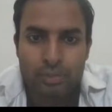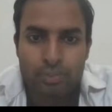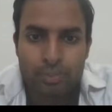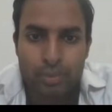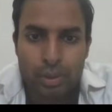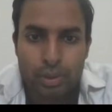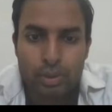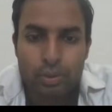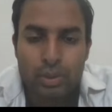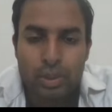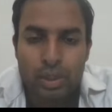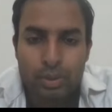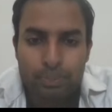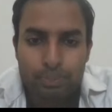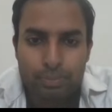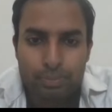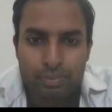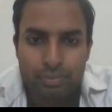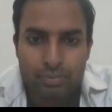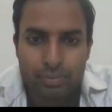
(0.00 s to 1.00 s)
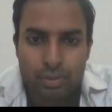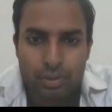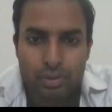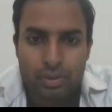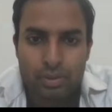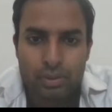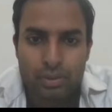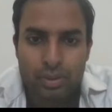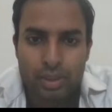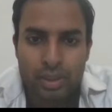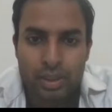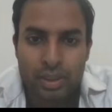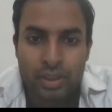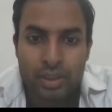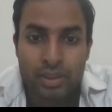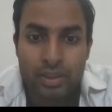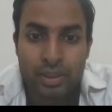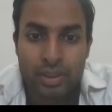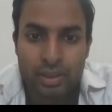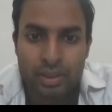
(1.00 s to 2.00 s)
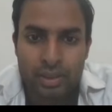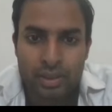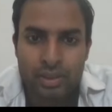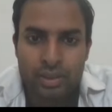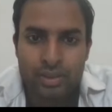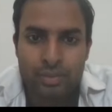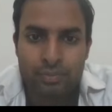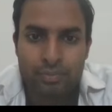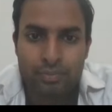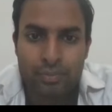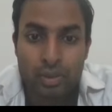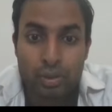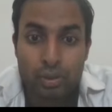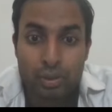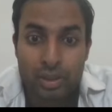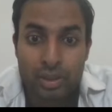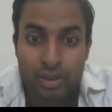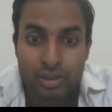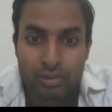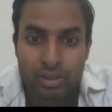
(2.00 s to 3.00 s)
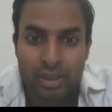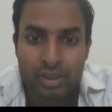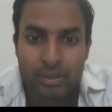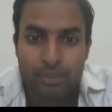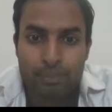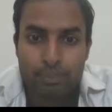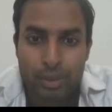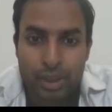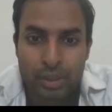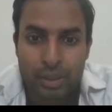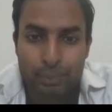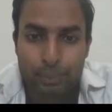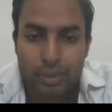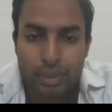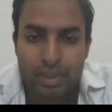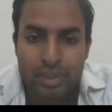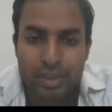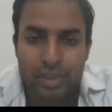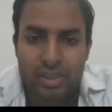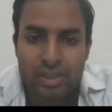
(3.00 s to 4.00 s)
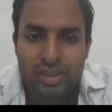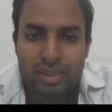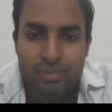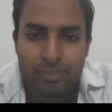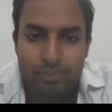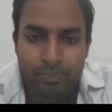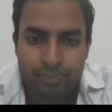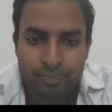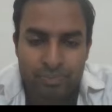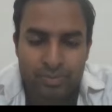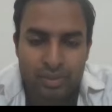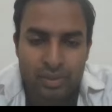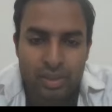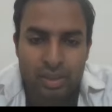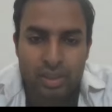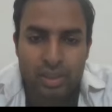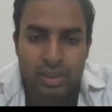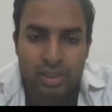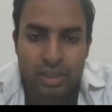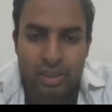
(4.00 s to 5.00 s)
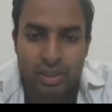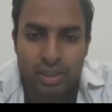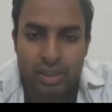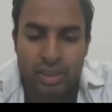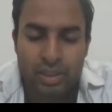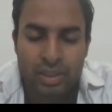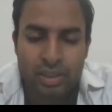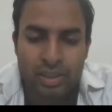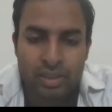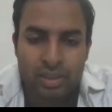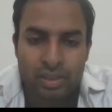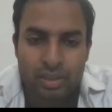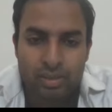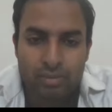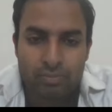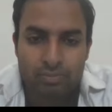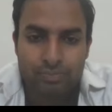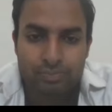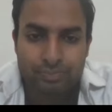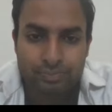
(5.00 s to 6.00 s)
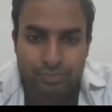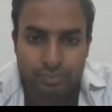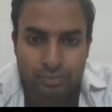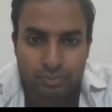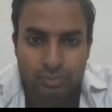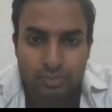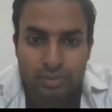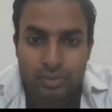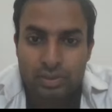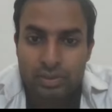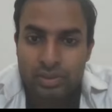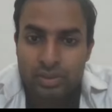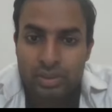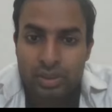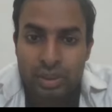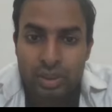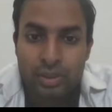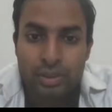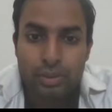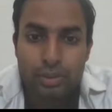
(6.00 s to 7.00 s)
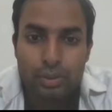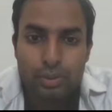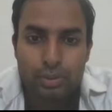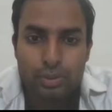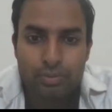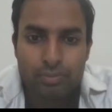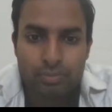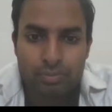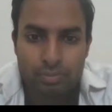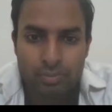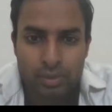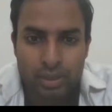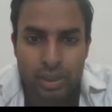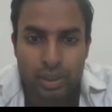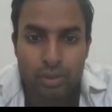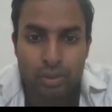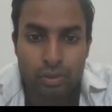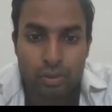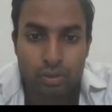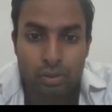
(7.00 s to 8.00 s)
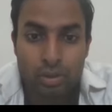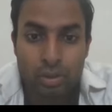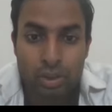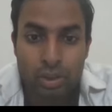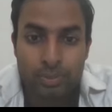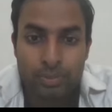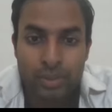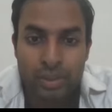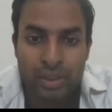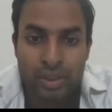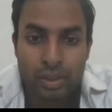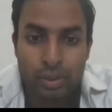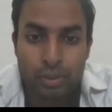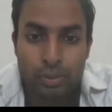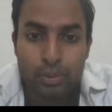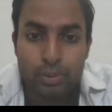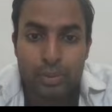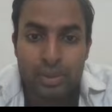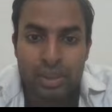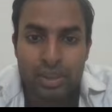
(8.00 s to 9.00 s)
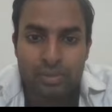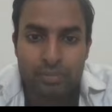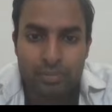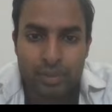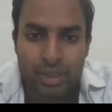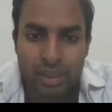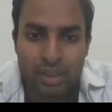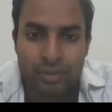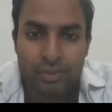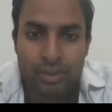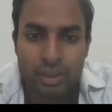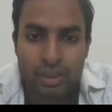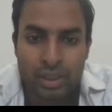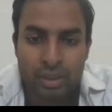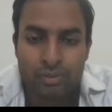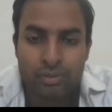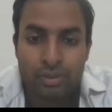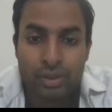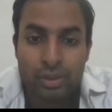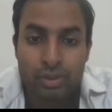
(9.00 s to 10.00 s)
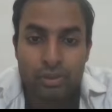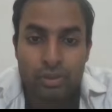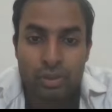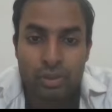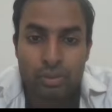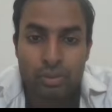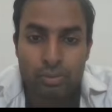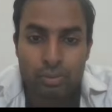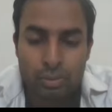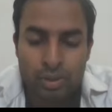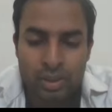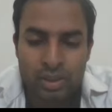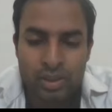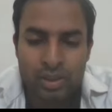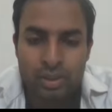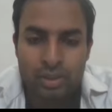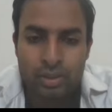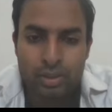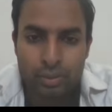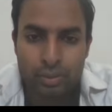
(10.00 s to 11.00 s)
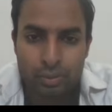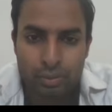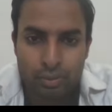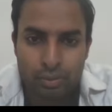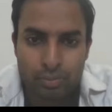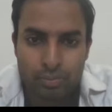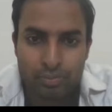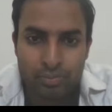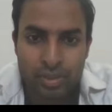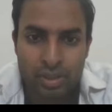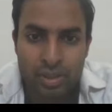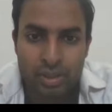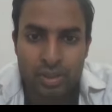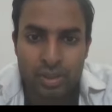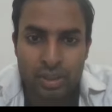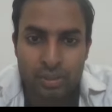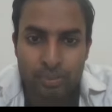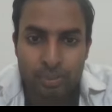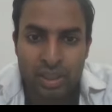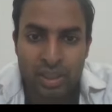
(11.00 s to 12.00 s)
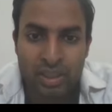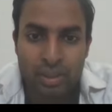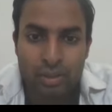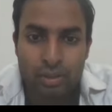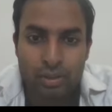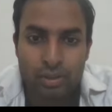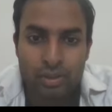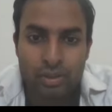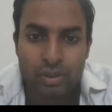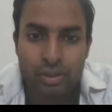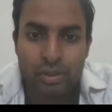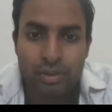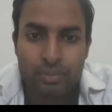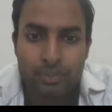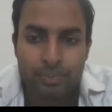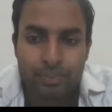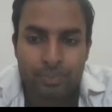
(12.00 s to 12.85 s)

blew up the Nord Stream pipelines, and so they could no longer be used even if Russia were to turn them back on.